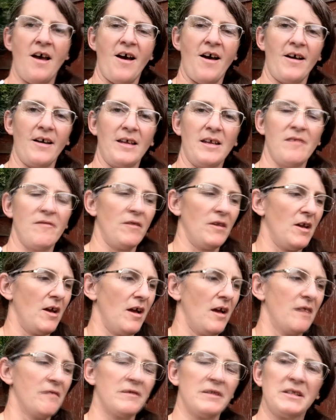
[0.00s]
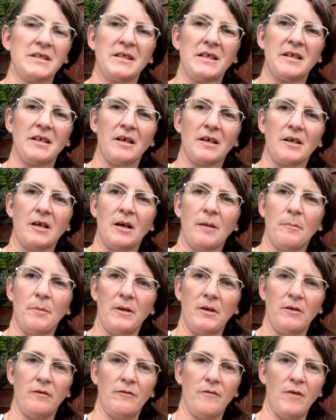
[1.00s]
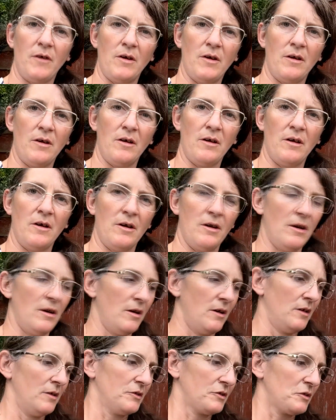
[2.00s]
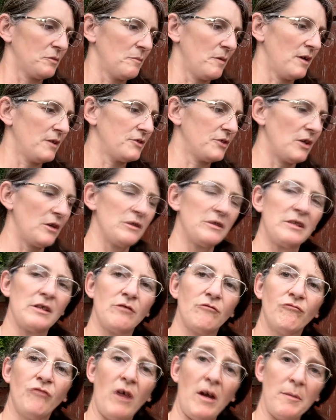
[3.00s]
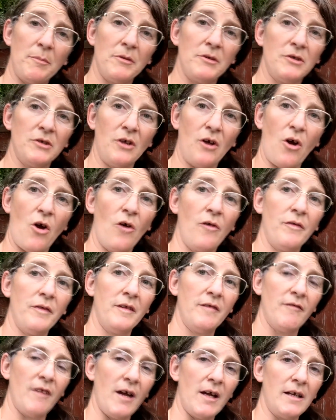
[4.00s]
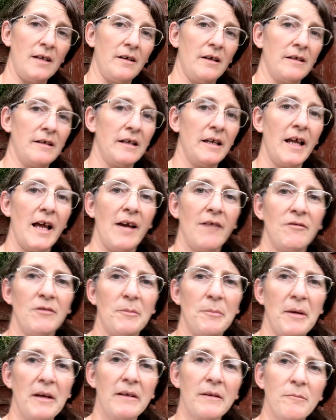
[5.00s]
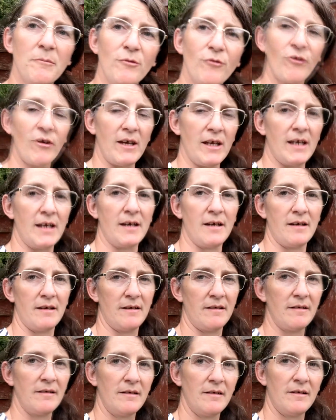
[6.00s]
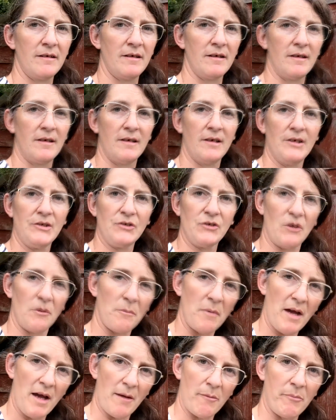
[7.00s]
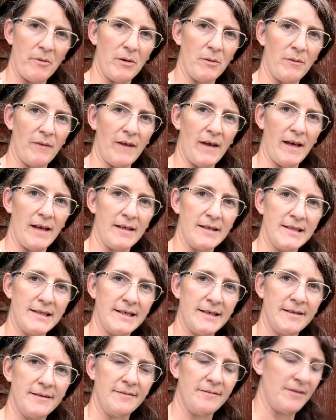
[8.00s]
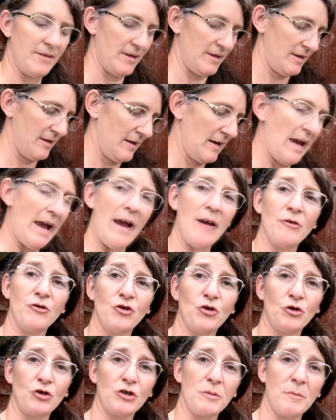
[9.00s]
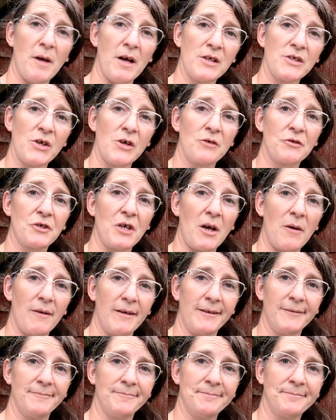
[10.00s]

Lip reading: I even harvested a couple of tomatoes that ripened on the vine. I didn't have to pick them green, so I'm happy with that. How's your tomatoes going?